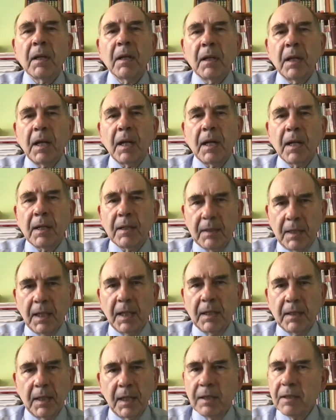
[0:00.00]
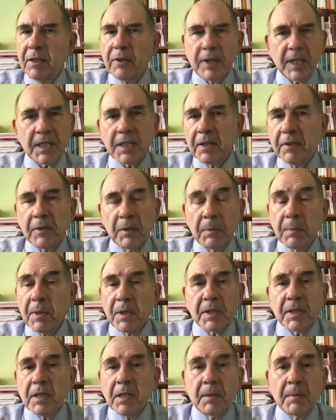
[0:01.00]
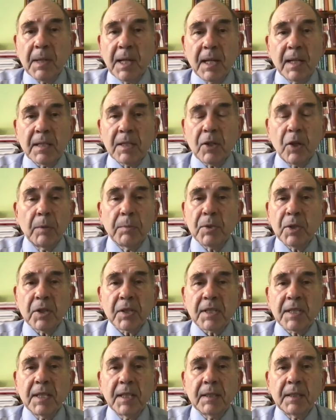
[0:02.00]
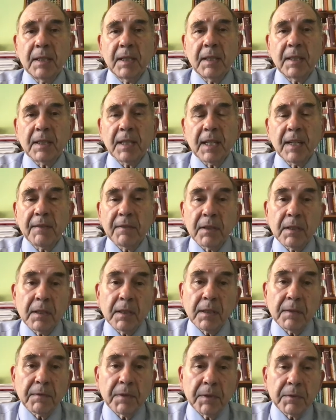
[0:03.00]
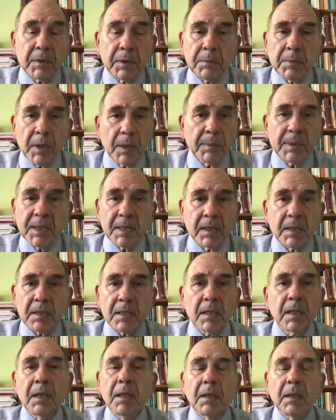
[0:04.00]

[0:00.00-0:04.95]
Uh, and, and, the rest of the museum has objects that uh, have the 15 properties.